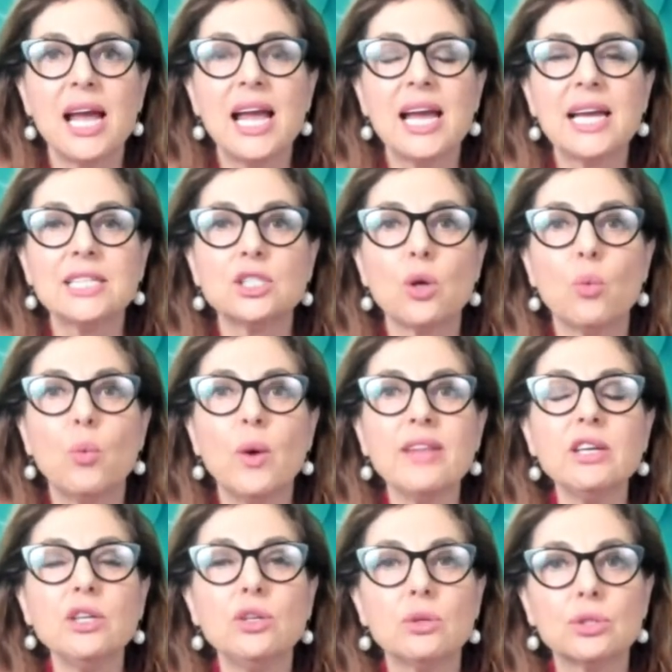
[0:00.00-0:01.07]
And
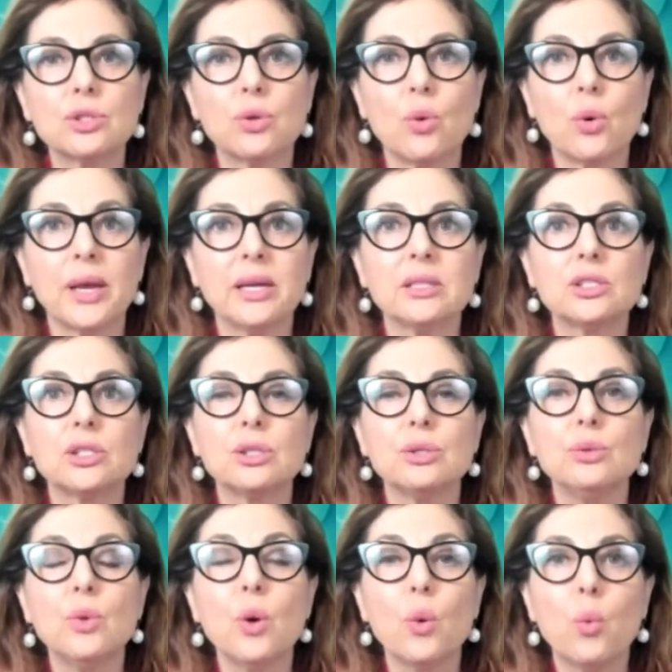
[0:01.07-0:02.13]
whether you're talking
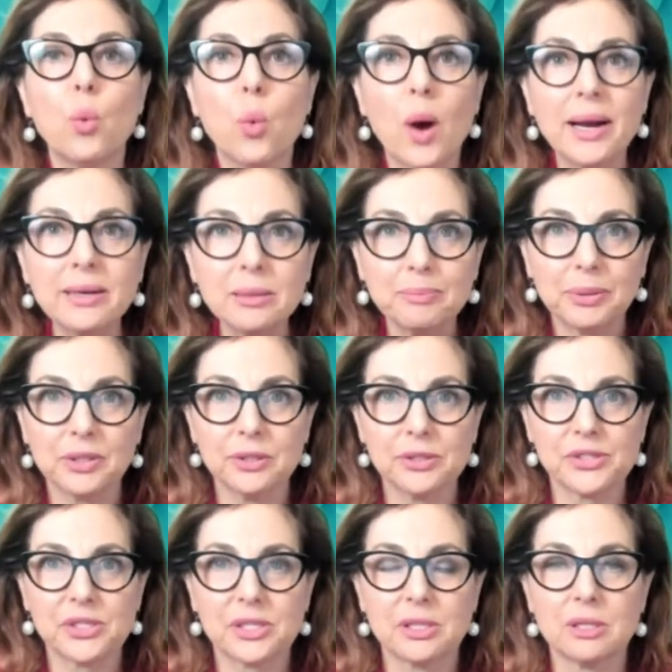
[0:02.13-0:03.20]
to one
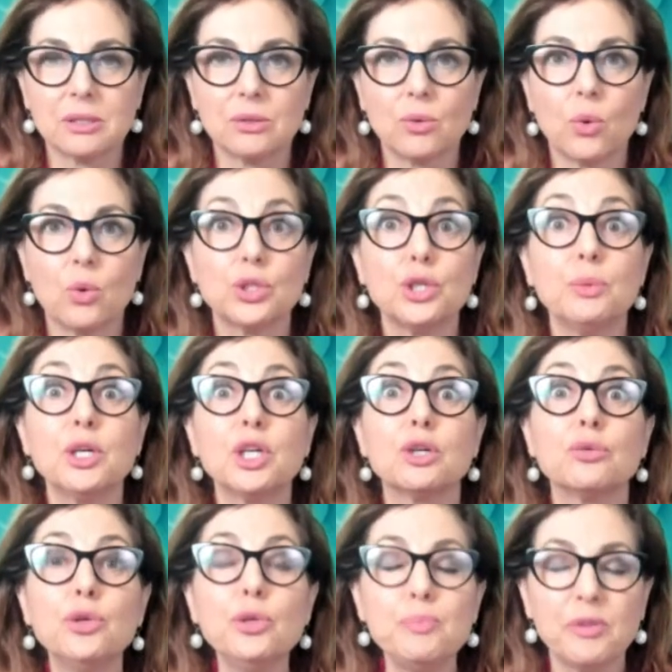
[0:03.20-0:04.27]
person or to a
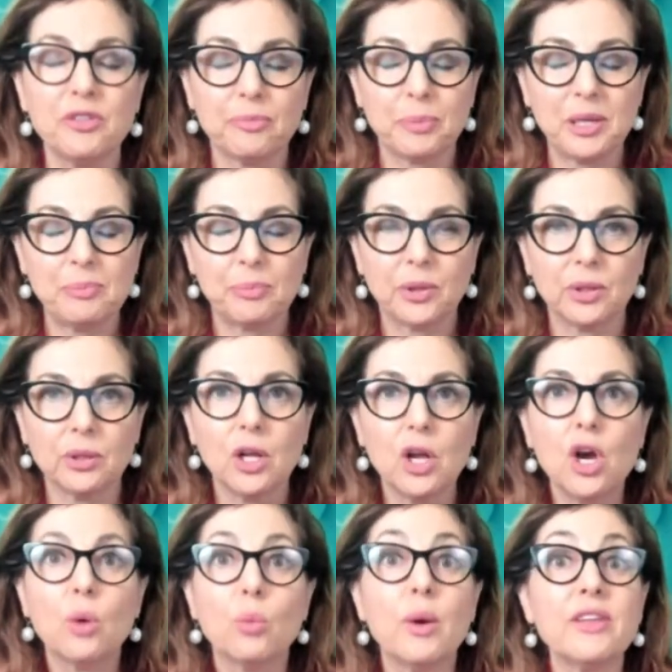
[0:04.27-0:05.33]
group of people,
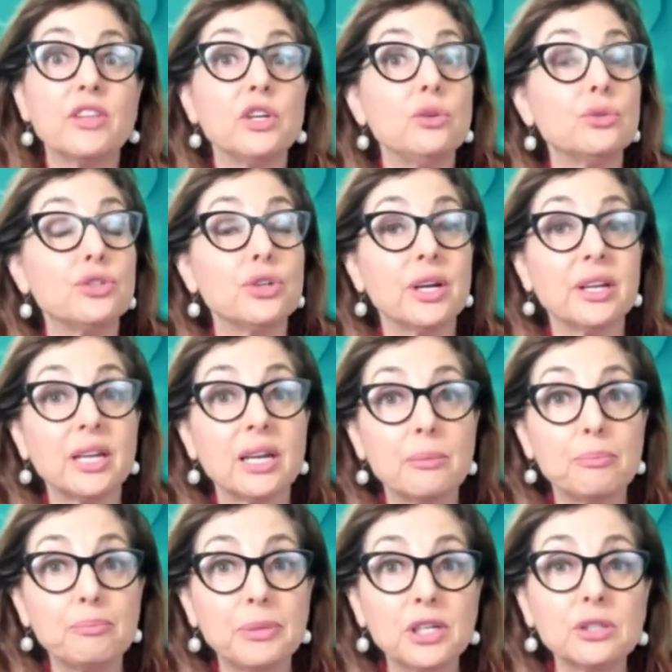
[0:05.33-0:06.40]
whether you're doing it
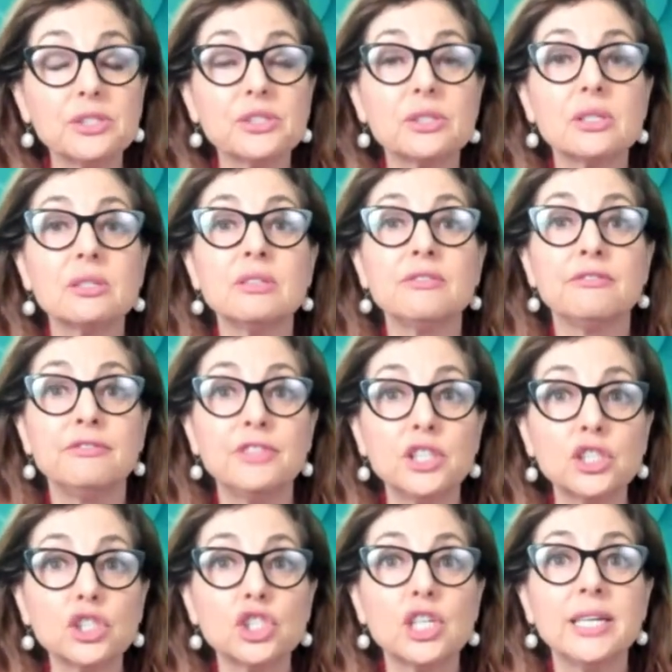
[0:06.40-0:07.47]
in person,
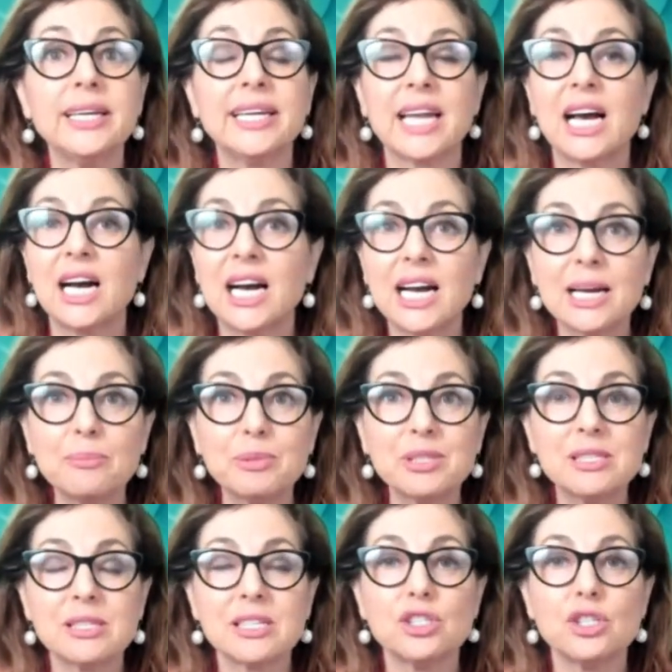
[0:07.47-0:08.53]
virtually, in a
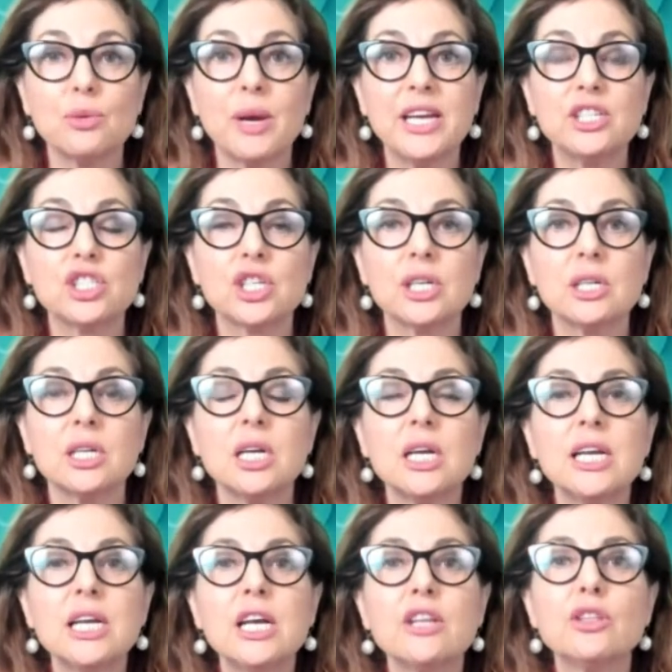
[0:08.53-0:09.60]
hybrid situation,
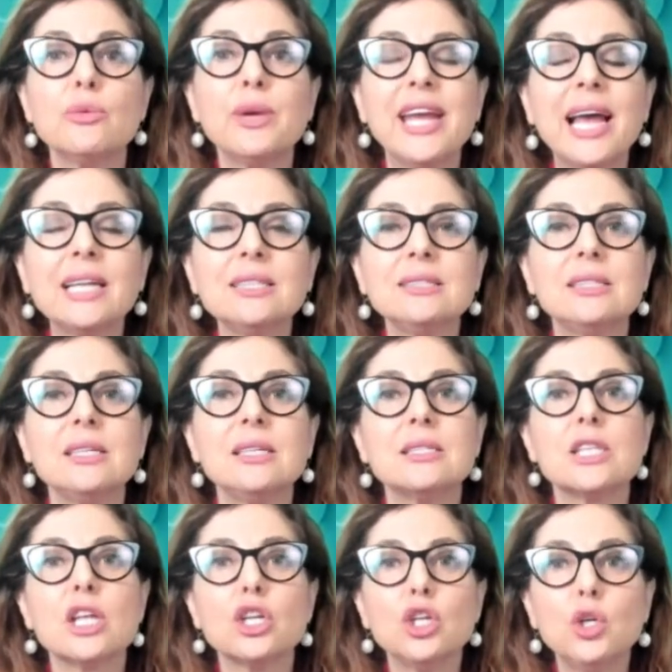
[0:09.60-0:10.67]
the reality
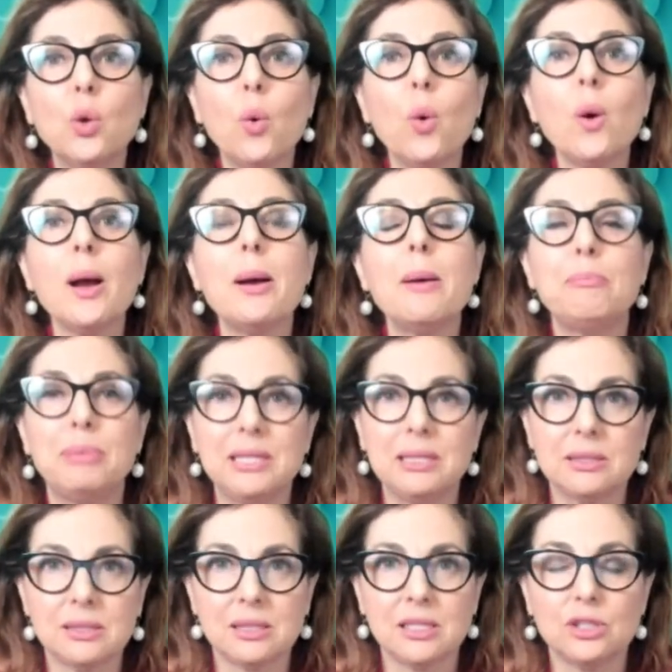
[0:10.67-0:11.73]
is that your
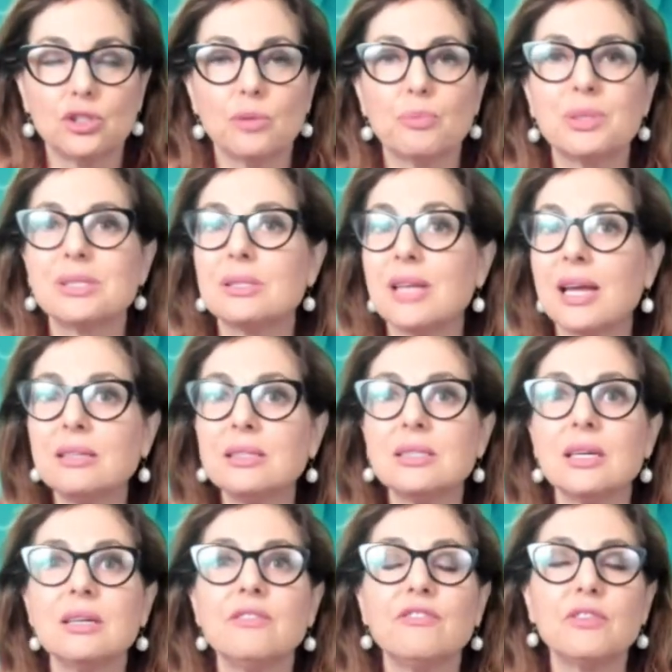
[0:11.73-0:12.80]
ability to present
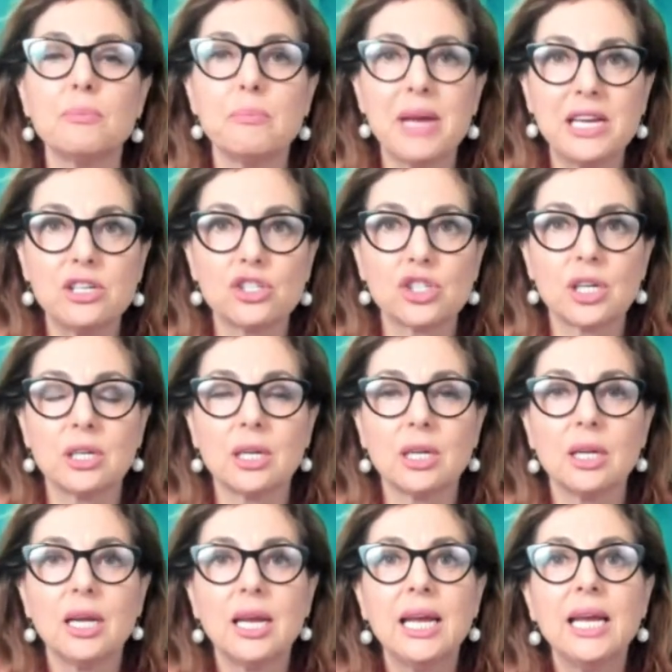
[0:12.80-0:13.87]

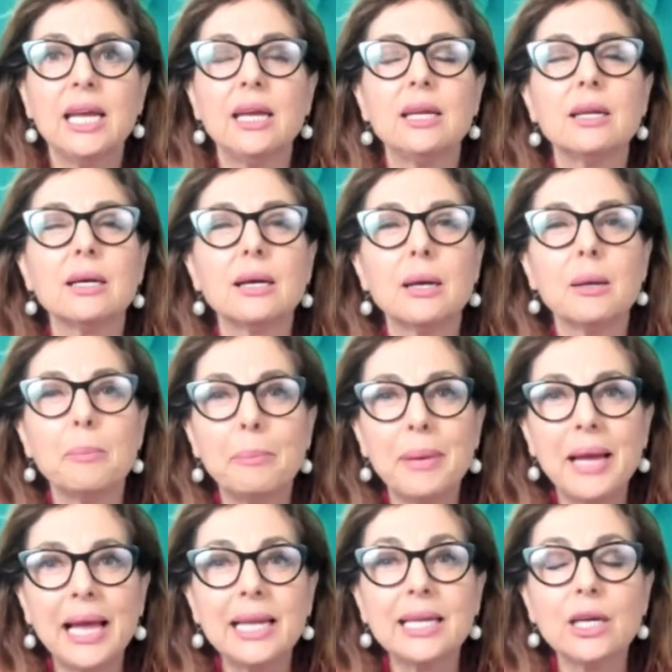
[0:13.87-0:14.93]
information in a
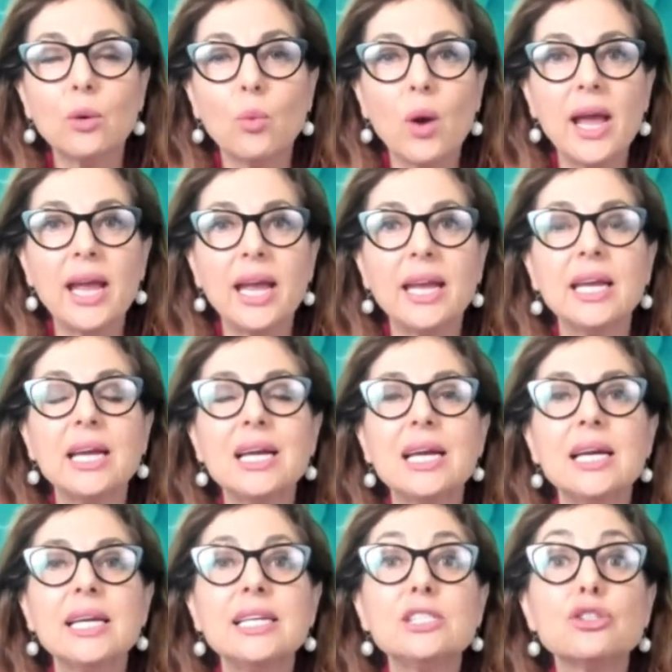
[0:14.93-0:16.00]
compelling way
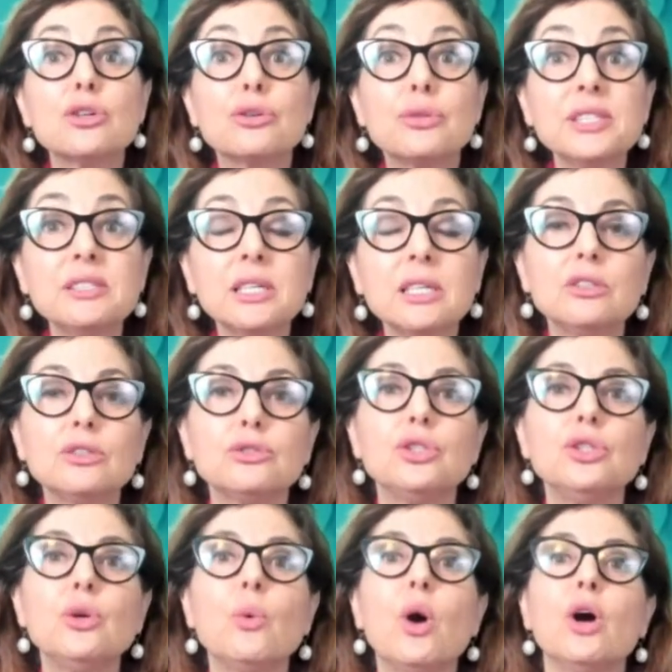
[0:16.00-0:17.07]
is critical
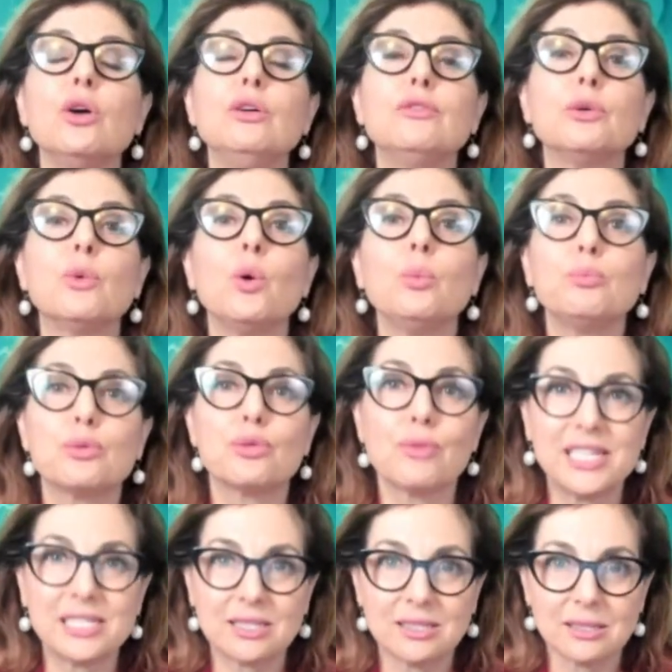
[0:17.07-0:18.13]
to your overall
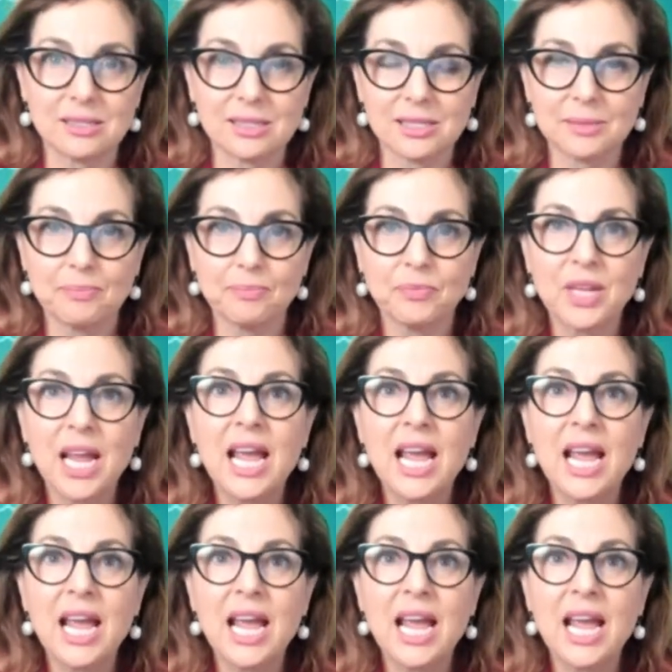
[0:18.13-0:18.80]
presence.